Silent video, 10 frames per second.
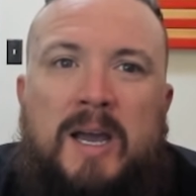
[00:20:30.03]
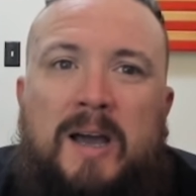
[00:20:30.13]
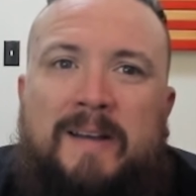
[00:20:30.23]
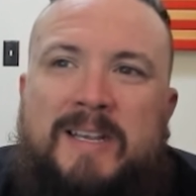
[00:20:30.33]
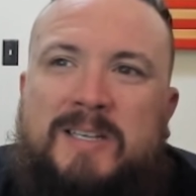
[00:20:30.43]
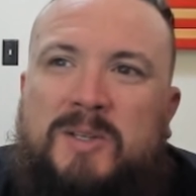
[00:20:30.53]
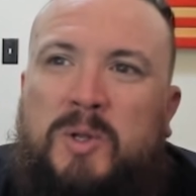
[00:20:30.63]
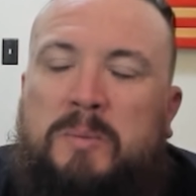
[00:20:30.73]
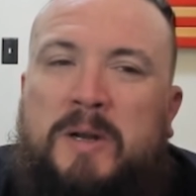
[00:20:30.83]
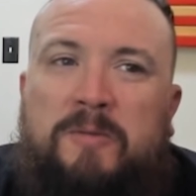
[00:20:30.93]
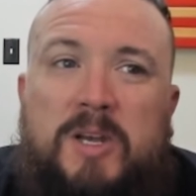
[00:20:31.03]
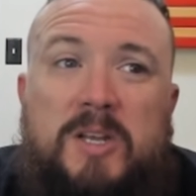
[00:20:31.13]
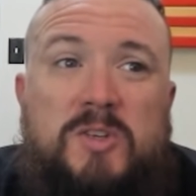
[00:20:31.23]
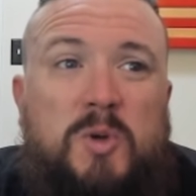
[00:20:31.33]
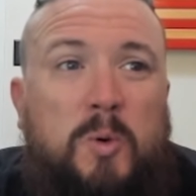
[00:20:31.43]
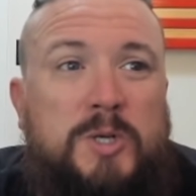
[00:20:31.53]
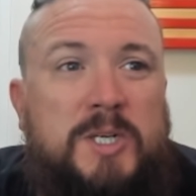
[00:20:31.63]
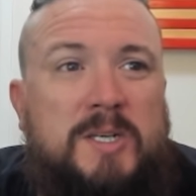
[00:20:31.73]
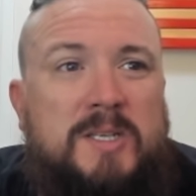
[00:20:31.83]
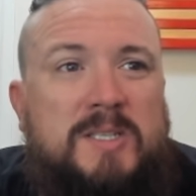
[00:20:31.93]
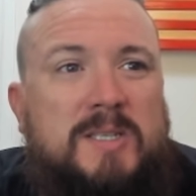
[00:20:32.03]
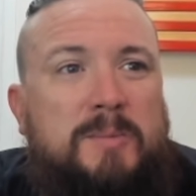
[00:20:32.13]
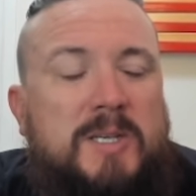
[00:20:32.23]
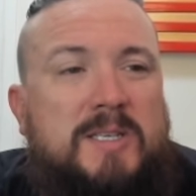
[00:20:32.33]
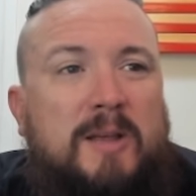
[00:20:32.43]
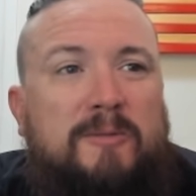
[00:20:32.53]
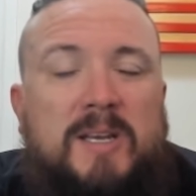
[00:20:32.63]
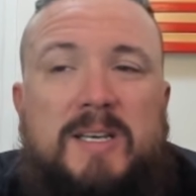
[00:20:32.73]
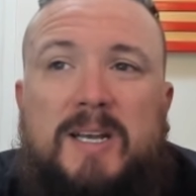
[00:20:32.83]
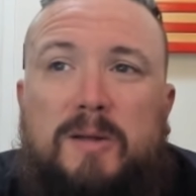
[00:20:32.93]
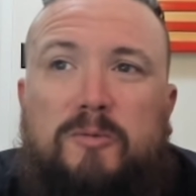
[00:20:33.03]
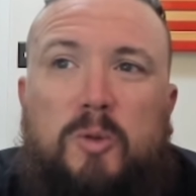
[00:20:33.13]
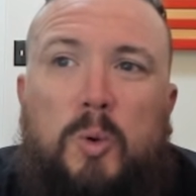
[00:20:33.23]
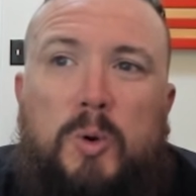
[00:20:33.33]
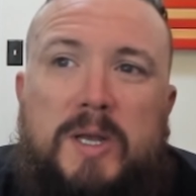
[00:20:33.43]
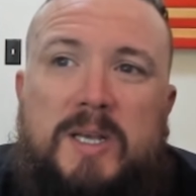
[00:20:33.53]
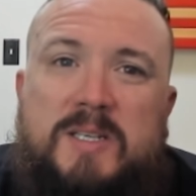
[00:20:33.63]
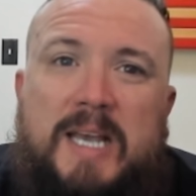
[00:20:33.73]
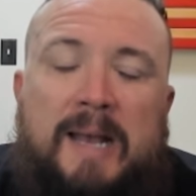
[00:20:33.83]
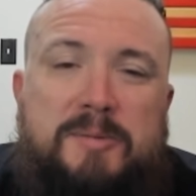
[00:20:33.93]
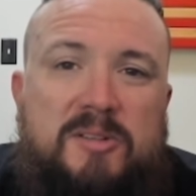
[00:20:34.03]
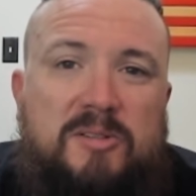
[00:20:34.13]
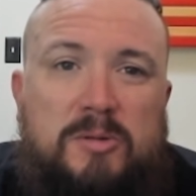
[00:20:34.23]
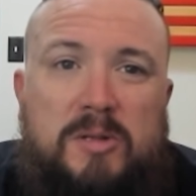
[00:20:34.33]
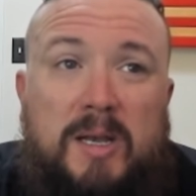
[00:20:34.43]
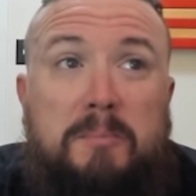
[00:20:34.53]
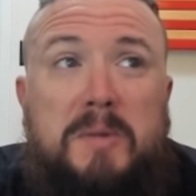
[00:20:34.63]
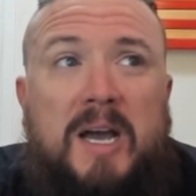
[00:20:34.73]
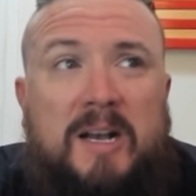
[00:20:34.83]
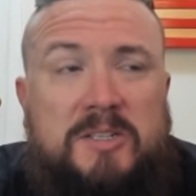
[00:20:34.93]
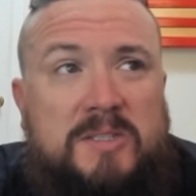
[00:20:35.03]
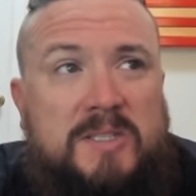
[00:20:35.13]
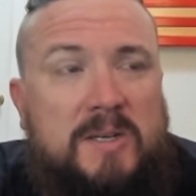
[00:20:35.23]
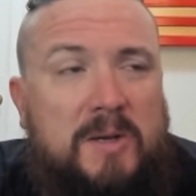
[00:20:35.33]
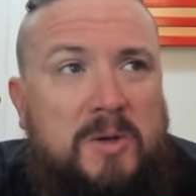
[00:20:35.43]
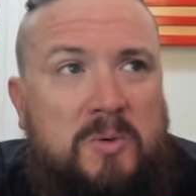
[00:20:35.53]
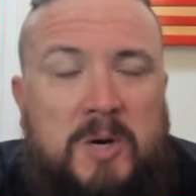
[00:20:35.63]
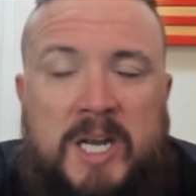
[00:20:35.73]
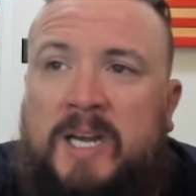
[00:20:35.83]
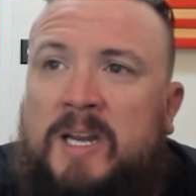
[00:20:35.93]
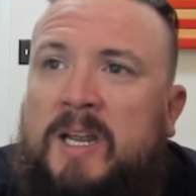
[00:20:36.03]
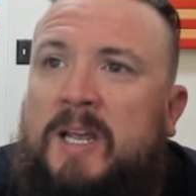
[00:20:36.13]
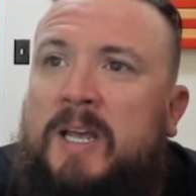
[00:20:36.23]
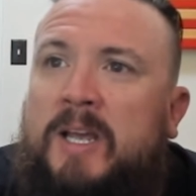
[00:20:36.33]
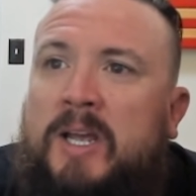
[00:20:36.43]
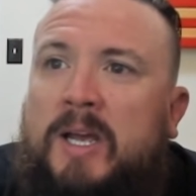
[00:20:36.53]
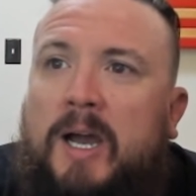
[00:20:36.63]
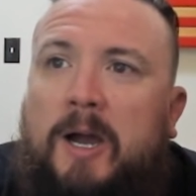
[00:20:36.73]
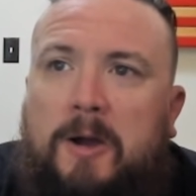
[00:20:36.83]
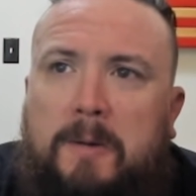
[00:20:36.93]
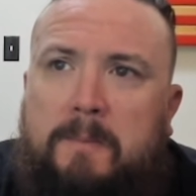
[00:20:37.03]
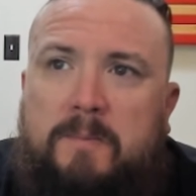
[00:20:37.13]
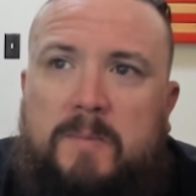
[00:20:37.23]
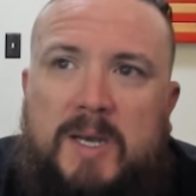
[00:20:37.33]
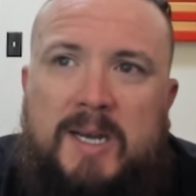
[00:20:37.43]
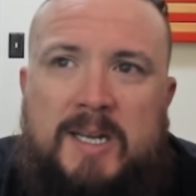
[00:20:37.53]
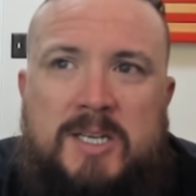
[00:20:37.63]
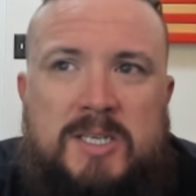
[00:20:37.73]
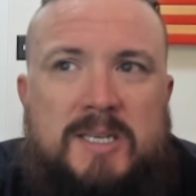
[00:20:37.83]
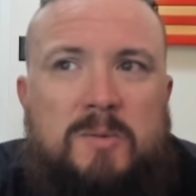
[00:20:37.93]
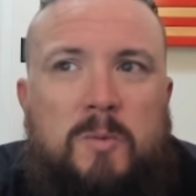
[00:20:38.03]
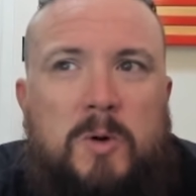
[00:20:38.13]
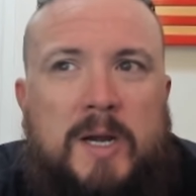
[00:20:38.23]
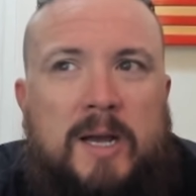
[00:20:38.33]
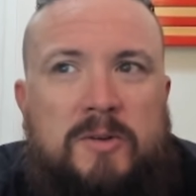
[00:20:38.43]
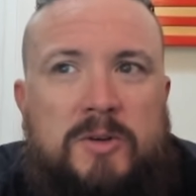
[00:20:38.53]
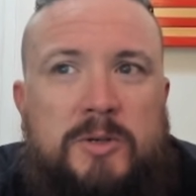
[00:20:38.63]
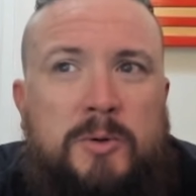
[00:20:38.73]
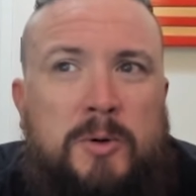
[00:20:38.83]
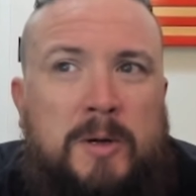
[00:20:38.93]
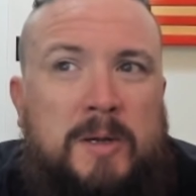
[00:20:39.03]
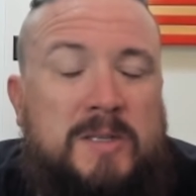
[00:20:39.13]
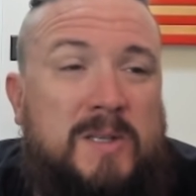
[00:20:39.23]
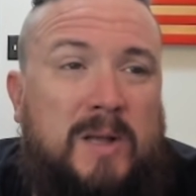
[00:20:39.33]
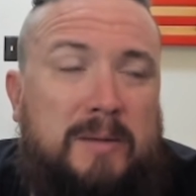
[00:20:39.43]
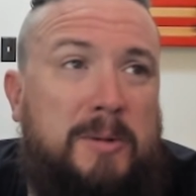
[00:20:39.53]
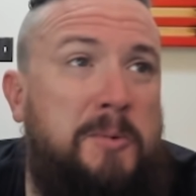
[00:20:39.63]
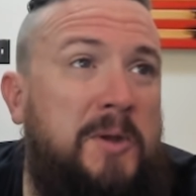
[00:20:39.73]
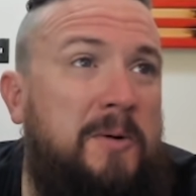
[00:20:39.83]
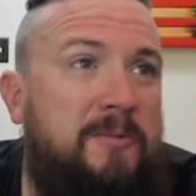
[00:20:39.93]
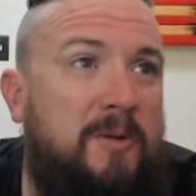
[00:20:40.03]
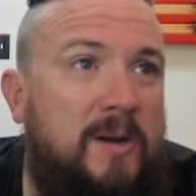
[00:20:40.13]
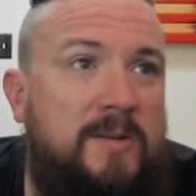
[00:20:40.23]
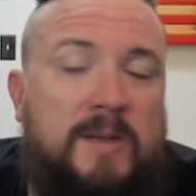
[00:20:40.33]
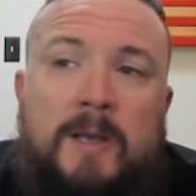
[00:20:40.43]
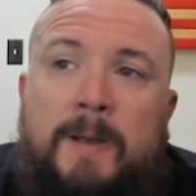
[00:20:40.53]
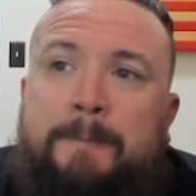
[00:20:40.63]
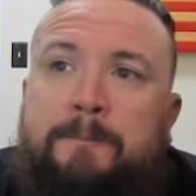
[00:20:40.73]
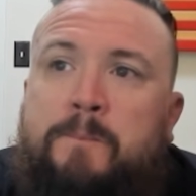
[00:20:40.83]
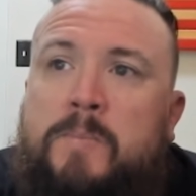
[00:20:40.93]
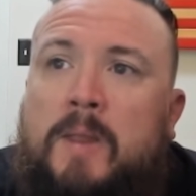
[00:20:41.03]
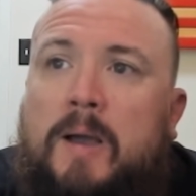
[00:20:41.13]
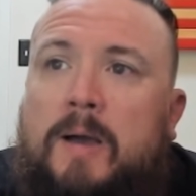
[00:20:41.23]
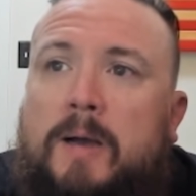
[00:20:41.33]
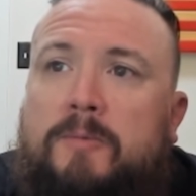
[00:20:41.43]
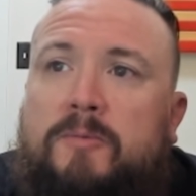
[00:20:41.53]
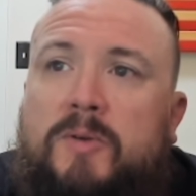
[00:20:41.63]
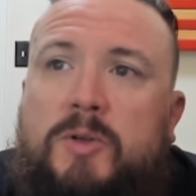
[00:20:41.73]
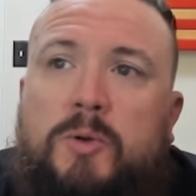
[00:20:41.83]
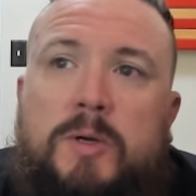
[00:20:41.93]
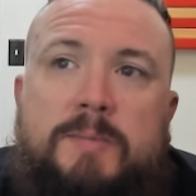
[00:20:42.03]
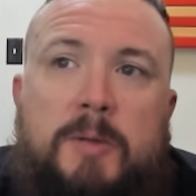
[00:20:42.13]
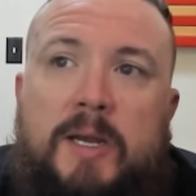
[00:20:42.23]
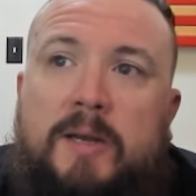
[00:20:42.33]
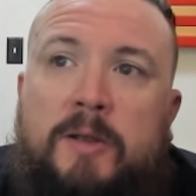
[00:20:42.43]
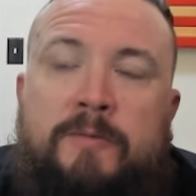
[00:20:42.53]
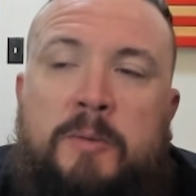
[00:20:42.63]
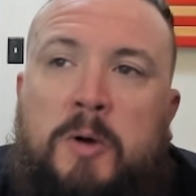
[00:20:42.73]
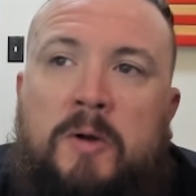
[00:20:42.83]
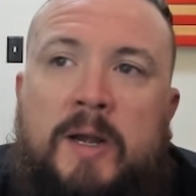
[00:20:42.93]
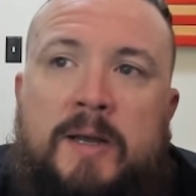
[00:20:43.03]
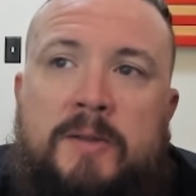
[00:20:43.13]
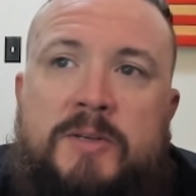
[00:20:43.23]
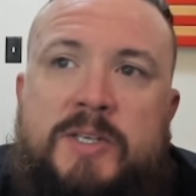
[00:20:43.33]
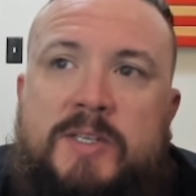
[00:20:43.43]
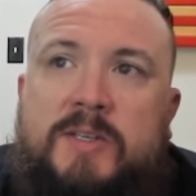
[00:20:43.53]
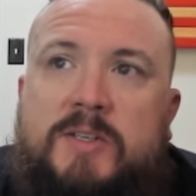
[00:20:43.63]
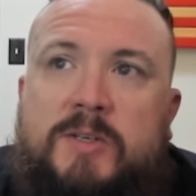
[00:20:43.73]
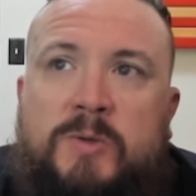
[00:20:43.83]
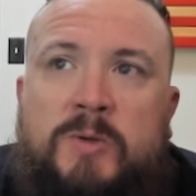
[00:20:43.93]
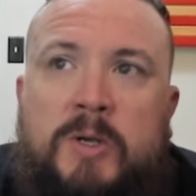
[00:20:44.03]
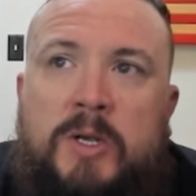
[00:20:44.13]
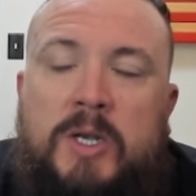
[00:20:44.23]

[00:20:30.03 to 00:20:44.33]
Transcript: He's a little bit of a contortionist. Some of the stuff he did at Florida is absolutely obnoxious in a good way. And he just didn't work out in New York because a lot of people don't, frankly. New York's playing good football right now. They're 6-2.